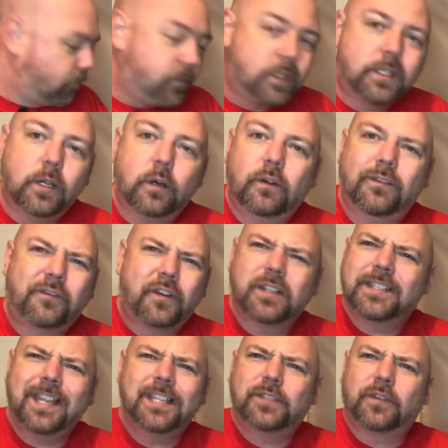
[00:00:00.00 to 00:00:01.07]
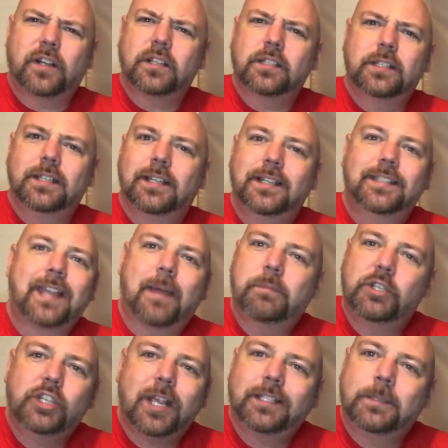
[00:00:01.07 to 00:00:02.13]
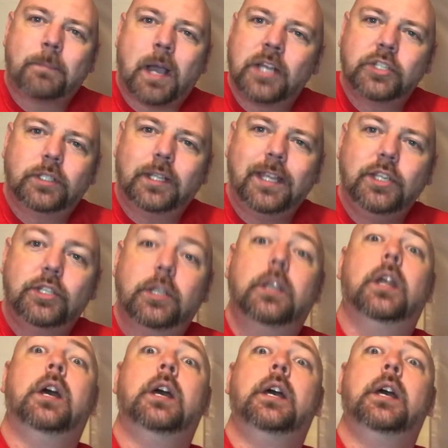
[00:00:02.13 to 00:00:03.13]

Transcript: So first things first, time to check the modulation.